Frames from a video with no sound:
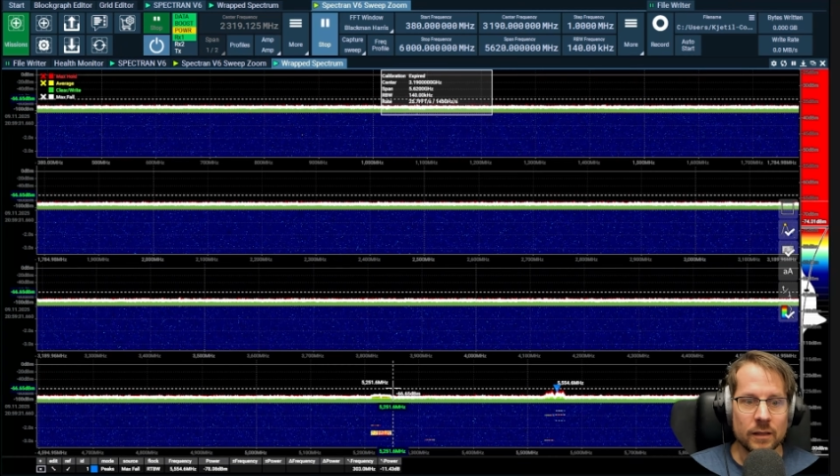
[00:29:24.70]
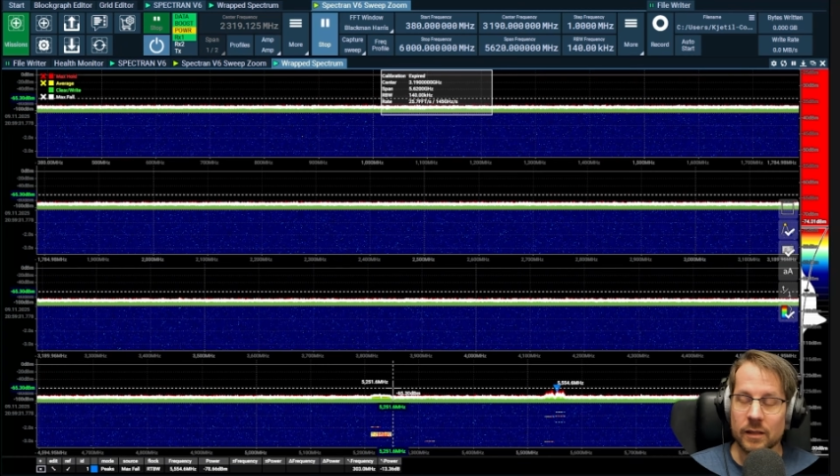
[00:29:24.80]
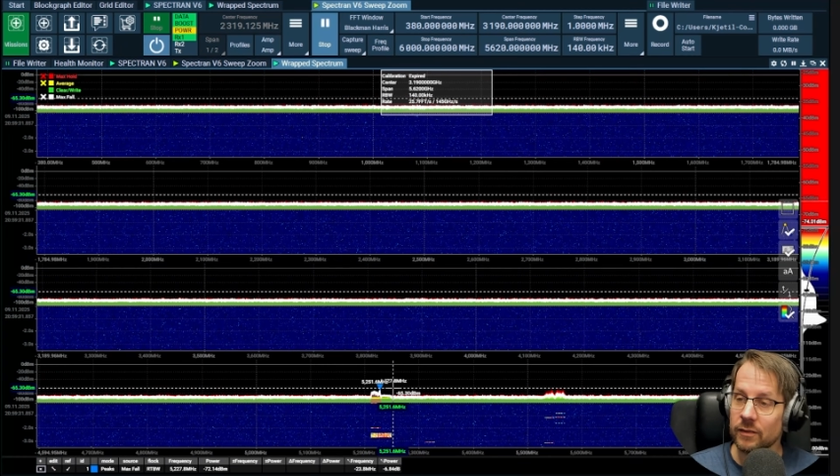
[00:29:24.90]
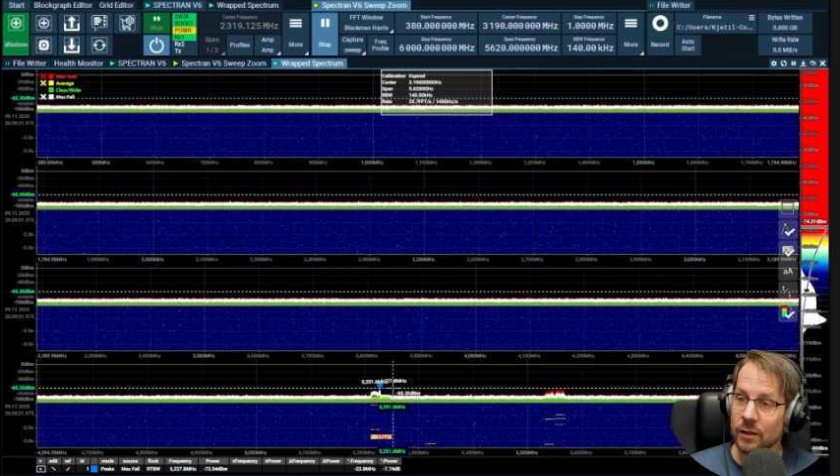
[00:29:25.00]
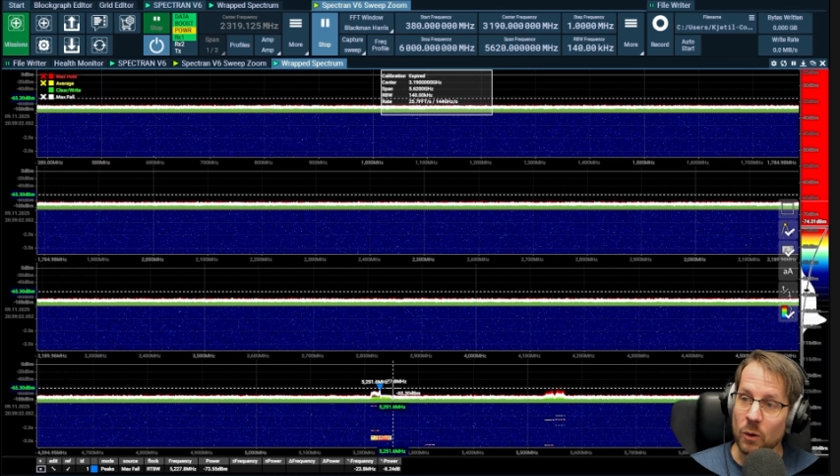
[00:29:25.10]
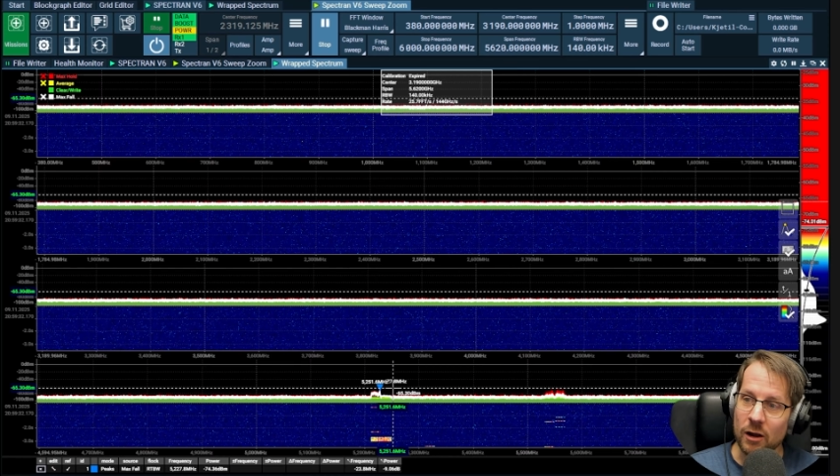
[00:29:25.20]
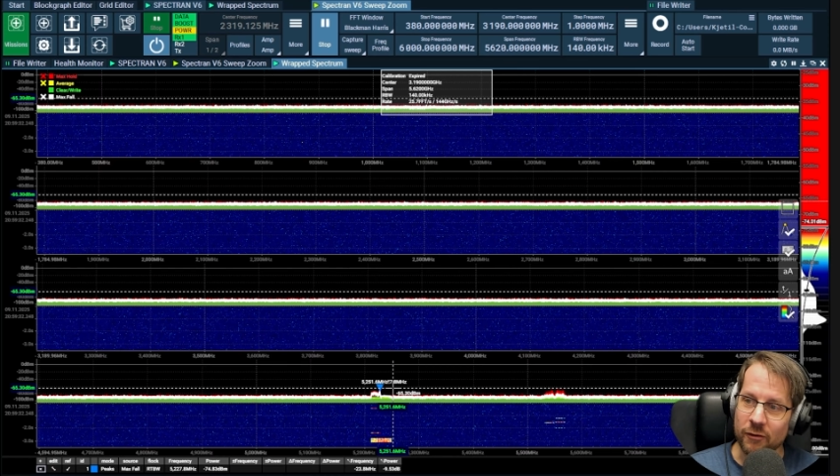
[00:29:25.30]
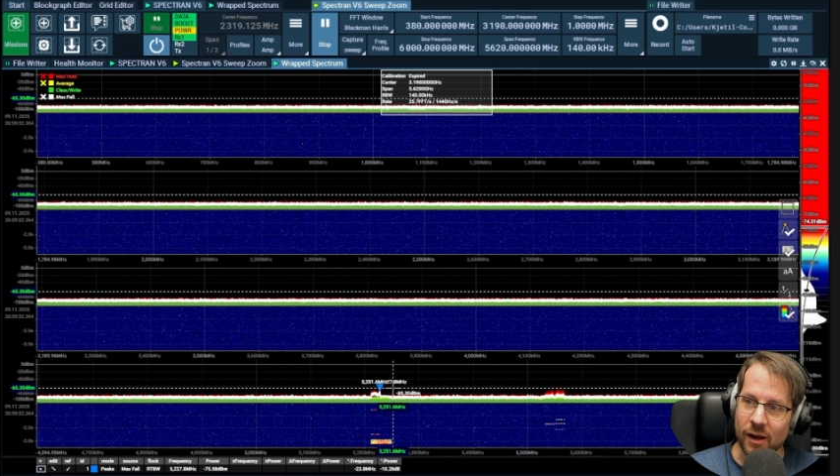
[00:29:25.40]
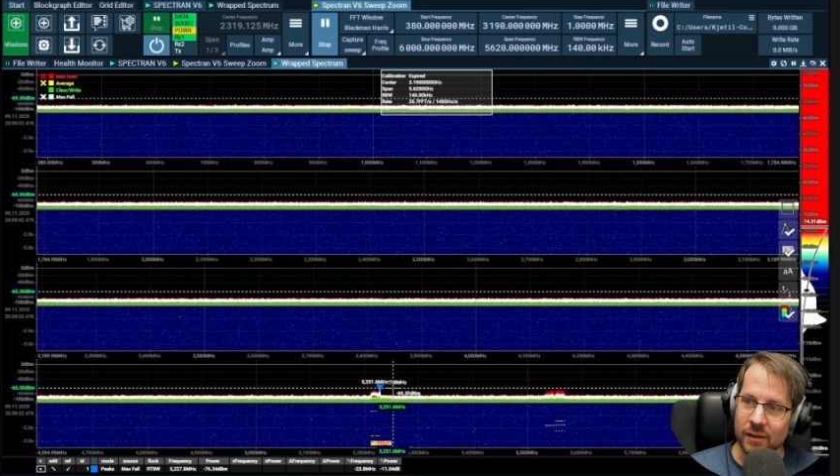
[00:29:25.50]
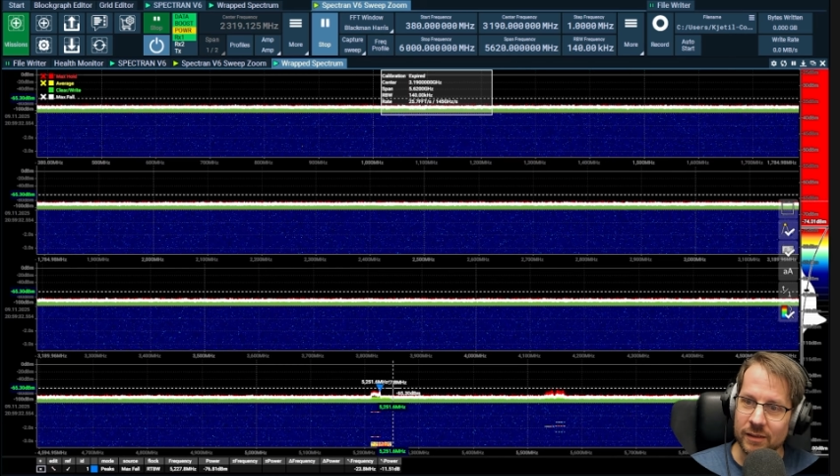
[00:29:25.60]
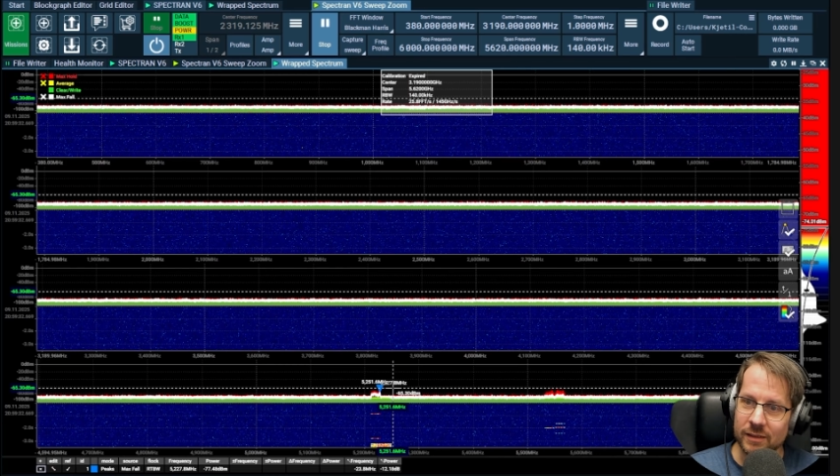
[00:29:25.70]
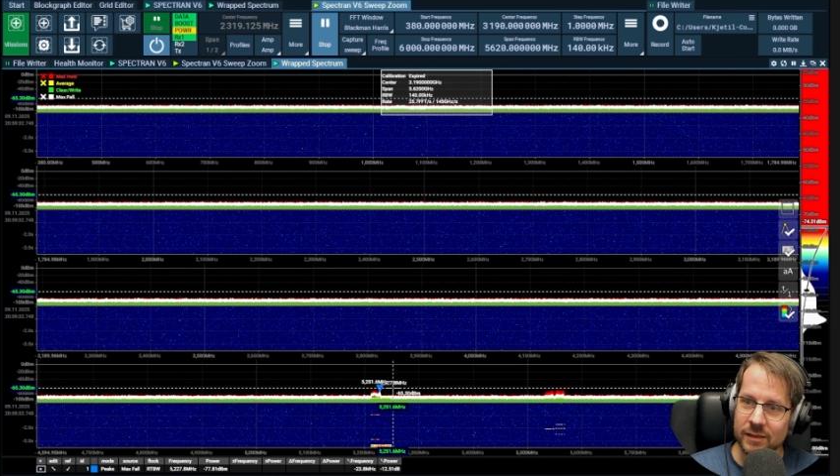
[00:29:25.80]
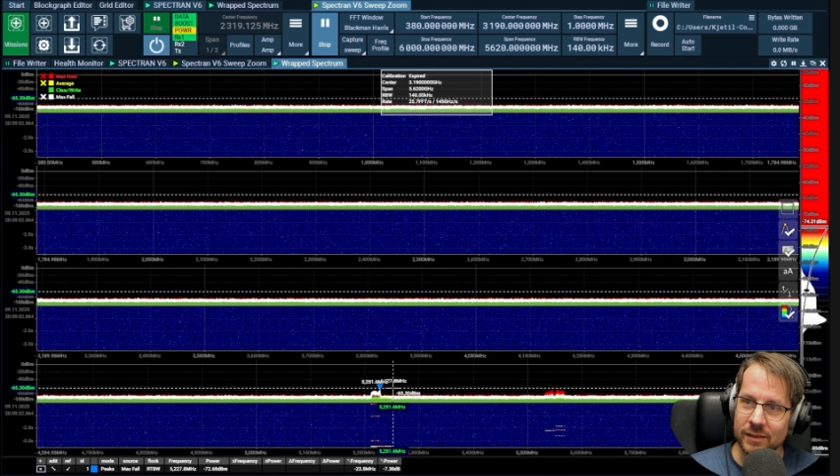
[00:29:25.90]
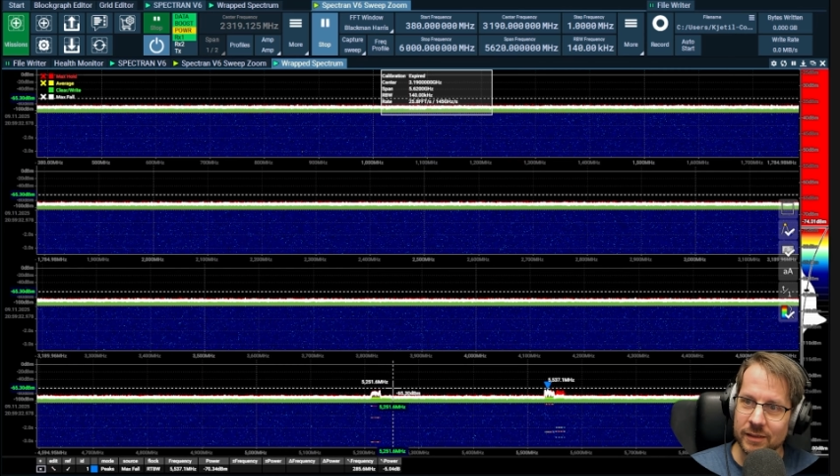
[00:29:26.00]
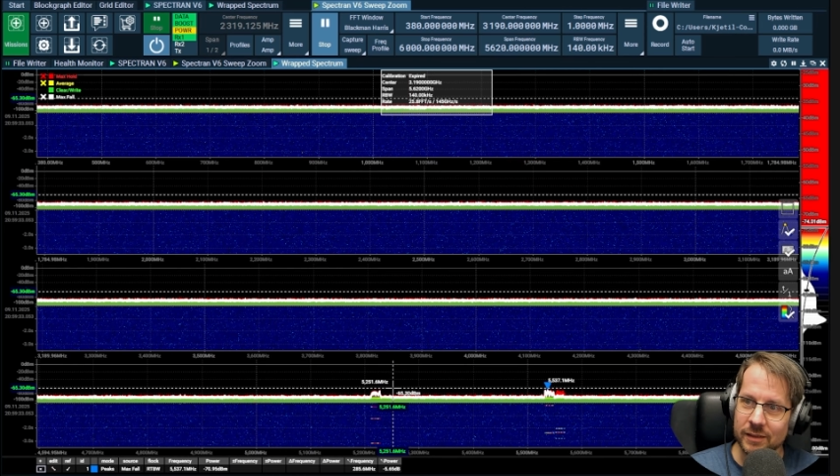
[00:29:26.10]
is the Wi-Fi.
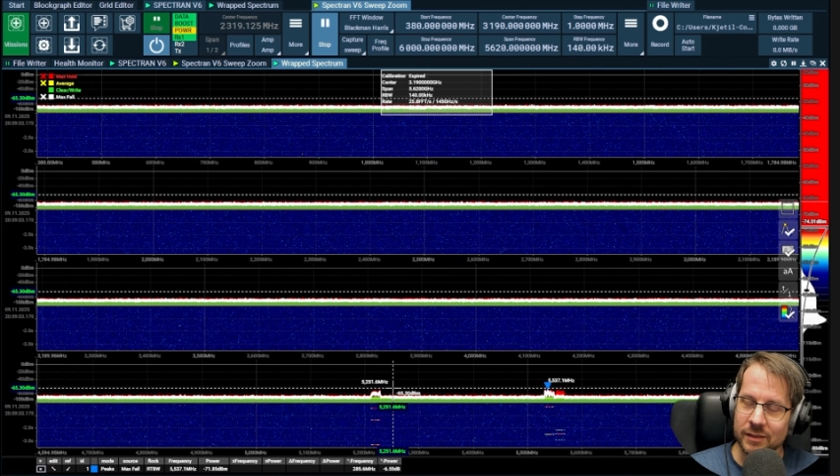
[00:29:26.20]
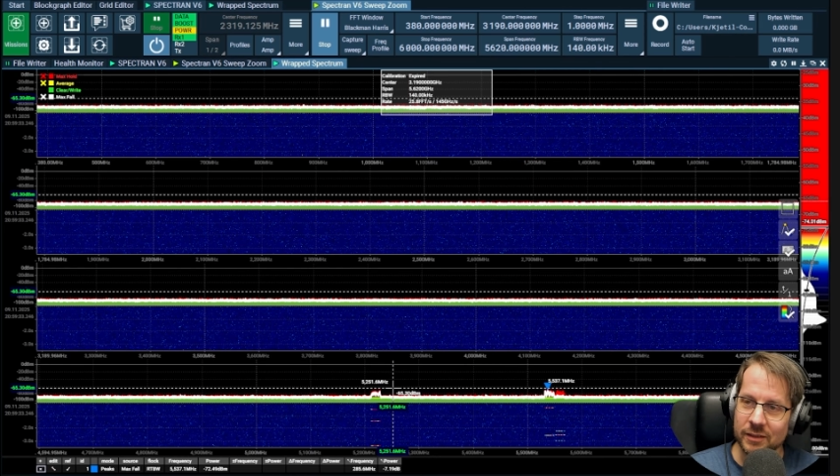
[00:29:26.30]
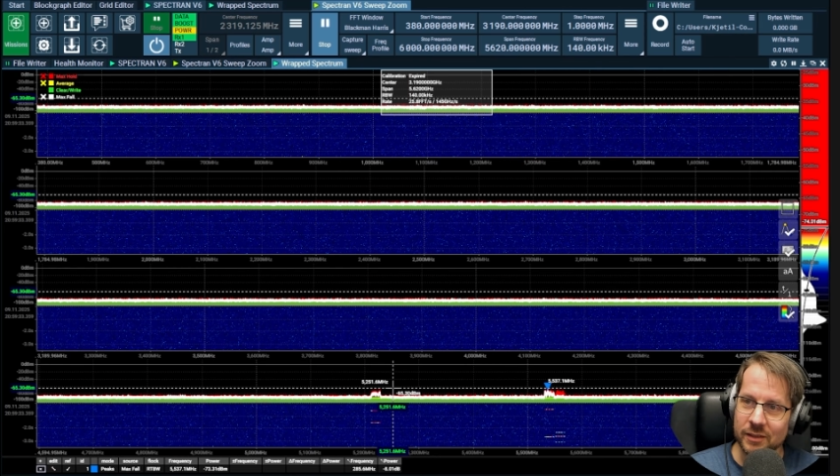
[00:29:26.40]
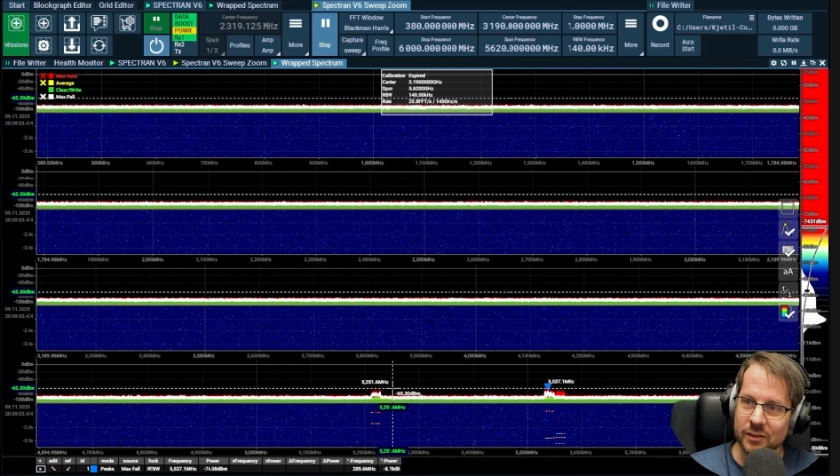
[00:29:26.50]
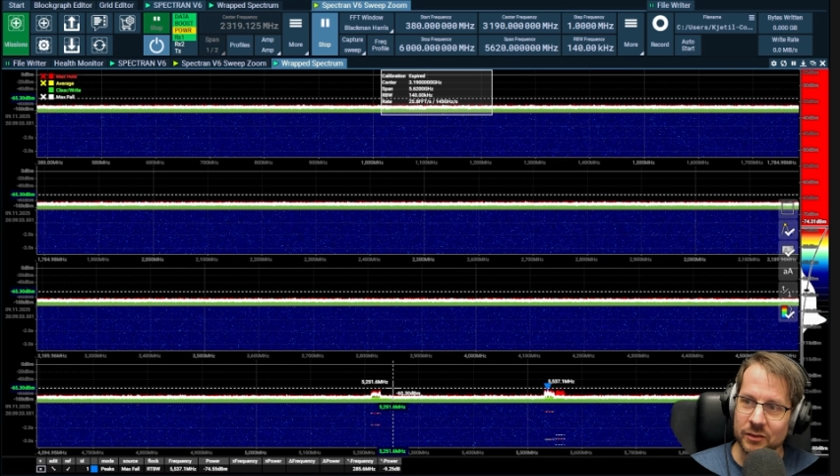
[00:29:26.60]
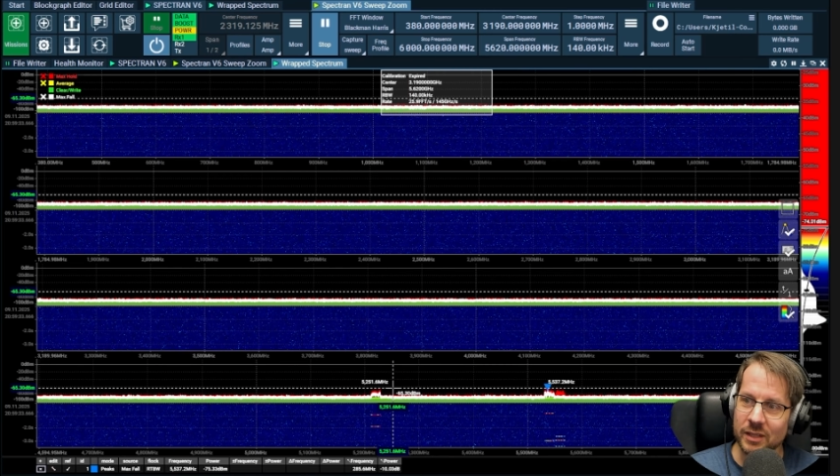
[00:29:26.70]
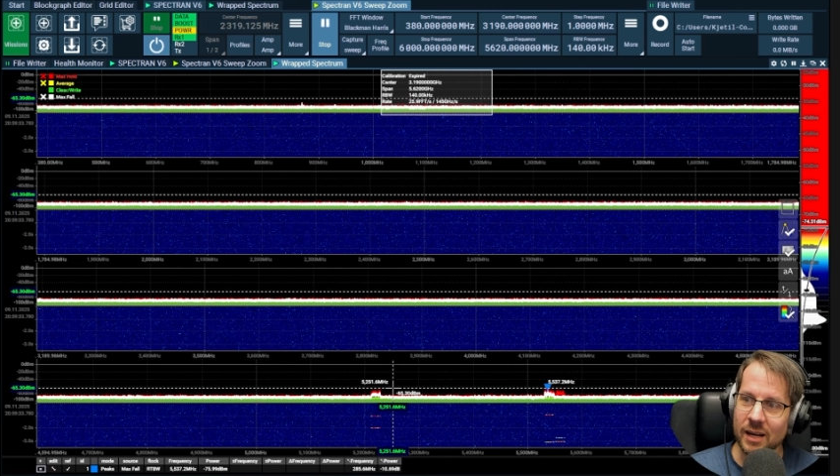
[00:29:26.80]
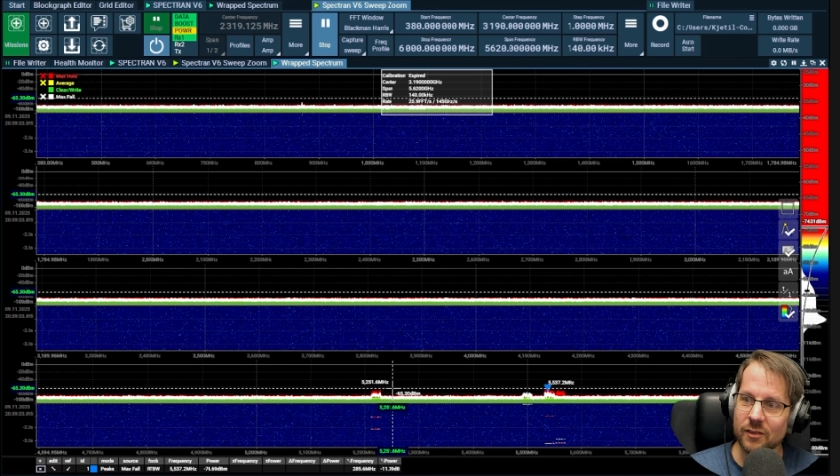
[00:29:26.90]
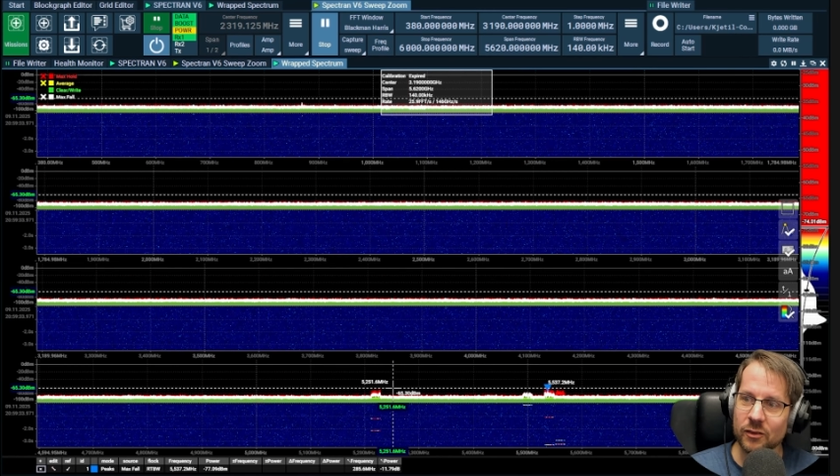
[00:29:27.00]
So that